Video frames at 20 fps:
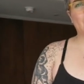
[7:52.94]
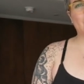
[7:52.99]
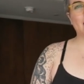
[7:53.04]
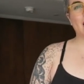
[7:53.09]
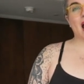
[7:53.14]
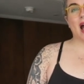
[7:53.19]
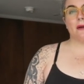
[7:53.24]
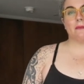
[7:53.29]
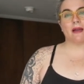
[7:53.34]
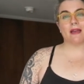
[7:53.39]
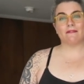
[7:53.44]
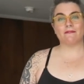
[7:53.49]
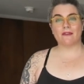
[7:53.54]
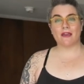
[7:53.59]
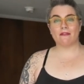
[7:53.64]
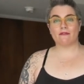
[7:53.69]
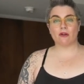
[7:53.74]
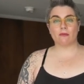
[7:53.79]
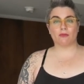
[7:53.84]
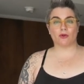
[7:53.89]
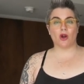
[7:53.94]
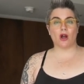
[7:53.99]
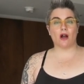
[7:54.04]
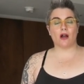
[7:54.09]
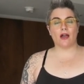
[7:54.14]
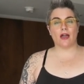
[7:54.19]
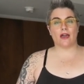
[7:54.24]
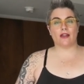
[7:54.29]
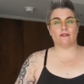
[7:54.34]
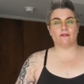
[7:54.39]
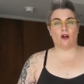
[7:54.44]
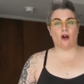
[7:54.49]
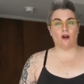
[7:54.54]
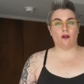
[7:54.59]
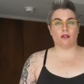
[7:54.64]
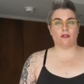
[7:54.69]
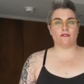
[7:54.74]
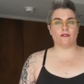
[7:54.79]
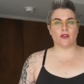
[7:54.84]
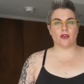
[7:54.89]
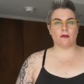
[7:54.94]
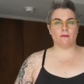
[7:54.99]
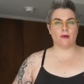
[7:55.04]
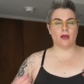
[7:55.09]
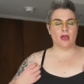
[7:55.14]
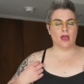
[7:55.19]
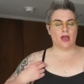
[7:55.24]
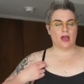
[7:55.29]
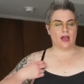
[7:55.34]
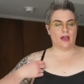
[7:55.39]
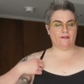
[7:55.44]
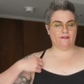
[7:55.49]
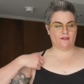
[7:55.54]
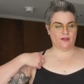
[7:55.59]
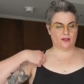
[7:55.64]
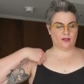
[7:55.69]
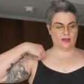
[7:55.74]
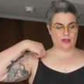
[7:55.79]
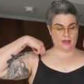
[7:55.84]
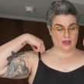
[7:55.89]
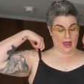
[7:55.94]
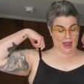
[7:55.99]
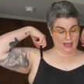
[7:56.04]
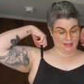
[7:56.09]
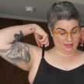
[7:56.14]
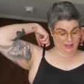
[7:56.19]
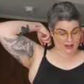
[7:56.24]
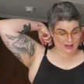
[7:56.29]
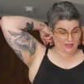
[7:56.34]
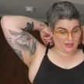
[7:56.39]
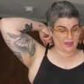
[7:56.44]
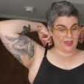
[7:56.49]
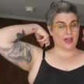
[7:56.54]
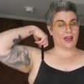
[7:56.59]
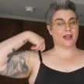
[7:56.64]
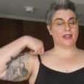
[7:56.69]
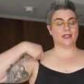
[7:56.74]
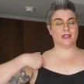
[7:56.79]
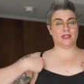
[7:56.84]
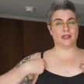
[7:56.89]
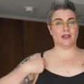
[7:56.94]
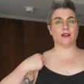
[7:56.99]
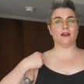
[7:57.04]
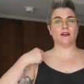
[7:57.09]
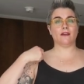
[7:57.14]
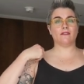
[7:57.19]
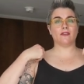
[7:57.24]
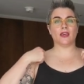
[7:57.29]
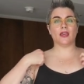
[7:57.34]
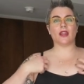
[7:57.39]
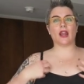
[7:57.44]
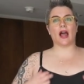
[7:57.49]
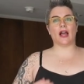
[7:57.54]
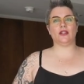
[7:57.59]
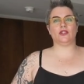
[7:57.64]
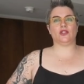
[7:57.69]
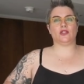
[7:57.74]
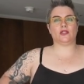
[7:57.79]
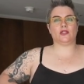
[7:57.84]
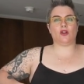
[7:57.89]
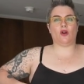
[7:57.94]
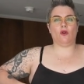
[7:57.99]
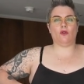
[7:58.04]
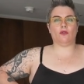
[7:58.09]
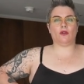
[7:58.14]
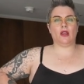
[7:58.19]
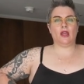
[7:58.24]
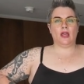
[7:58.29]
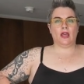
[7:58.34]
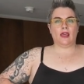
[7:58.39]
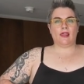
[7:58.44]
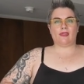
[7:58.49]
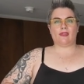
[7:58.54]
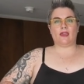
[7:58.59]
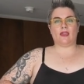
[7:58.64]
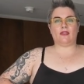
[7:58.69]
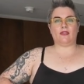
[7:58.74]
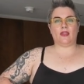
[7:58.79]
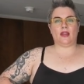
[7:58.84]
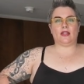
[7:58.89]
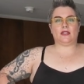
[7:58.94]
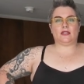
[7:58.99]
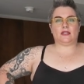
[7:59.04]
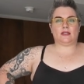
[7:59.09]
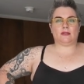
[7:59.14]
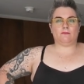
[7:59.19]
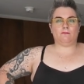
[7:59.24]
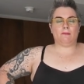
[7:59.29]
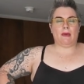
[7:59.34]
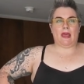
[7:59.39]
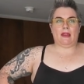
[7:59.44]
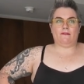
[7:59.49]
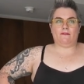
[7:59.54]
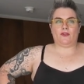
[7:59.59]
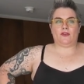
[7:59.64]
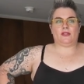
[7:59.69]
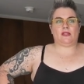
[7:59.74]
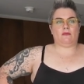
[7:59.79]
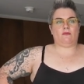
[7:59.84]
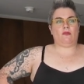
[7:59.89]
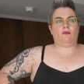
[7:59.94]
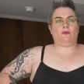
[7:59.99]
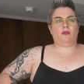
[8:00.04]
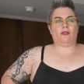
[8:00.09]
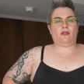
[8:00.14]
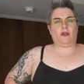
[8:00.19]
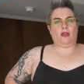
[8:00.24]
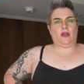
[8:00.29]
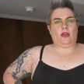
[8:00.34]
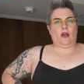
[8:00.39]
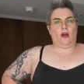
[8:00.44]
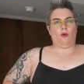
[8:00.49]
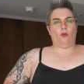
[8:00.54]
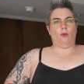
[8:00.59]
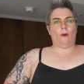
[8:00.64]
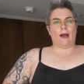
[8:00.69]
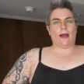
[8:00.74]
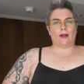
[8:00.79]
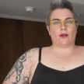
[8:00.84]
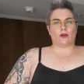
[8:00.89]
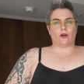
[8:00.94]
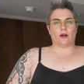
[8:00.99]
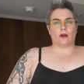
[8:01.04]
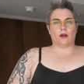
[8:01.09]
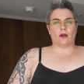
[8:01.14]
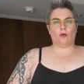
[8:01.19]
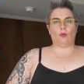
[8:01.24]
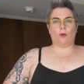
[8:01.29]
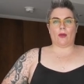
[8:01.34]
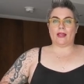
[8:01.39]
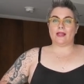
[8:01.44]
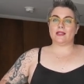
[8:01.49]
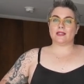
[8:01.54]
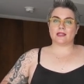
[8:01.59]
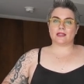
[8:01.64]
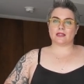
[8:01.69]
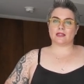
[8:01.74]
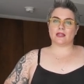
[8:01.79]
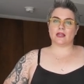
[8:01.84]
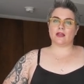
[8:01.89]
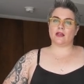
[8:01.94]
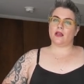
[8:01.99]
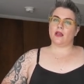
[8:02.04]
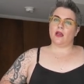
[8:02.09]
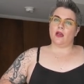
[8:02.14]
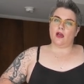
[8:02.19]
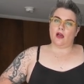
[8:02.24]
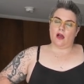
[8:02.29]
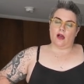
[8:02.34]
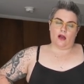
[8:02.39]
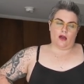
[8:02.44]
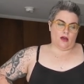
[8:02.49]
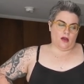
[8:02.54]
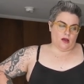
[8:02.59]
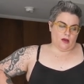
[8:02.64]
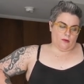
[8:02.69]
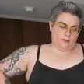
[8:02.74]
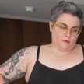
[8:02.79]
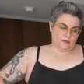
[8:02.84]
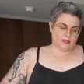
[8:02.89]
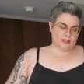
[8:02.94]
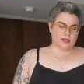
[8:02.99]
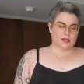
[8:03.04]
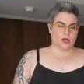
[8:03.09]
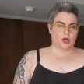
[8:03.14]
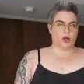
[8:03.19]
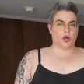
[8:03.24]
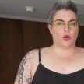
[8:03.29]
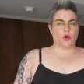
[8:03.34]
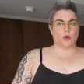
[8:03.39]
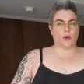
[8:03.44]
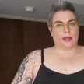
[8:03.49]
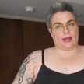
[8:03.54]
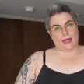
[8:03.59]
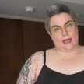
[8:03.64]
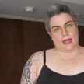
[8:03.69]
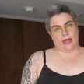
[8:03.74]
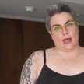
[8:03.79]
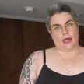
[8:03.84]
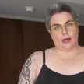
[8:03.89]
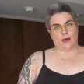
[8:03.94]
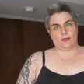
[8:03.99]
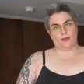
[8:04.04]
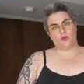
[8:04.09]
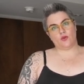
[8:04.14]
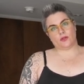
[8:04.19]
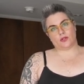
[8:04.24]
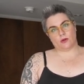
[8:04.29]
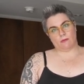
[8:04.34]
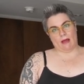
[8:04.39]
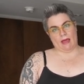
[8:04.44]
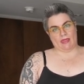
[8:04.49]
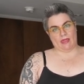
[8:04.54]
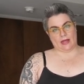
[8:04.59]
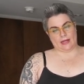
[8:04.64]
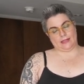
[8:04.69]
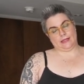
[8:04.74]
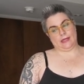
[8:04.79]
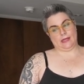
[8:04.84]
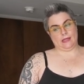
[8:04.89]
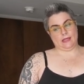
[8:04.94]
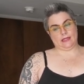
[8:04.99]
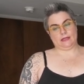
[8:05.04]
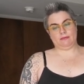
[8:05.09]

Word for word: not my favorite bra out of all of them. I feel like I like the idea of it. I just don't think that it's meant for someone with like a wider waist. Um, so yeah, those are my thoughts on